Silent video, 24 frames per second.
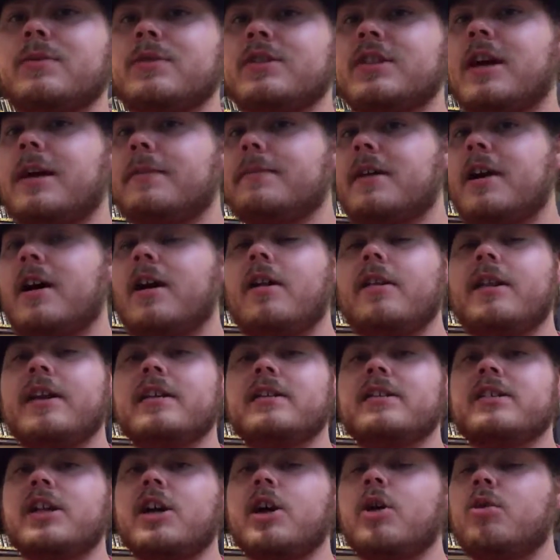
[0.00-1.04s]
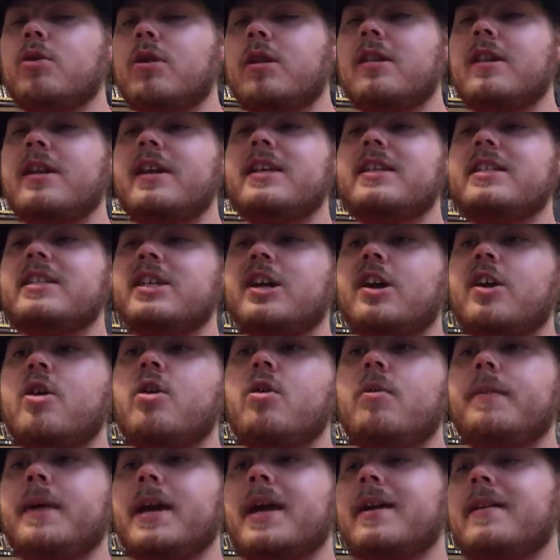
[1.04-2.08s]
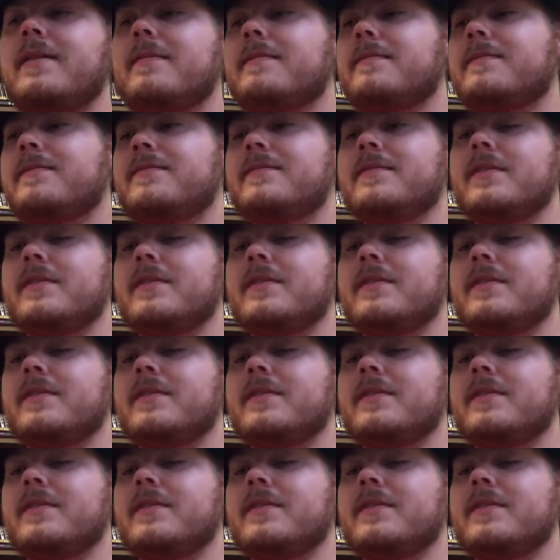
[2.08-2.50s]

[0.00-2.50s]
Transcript: which I'm calling Totally Tobe.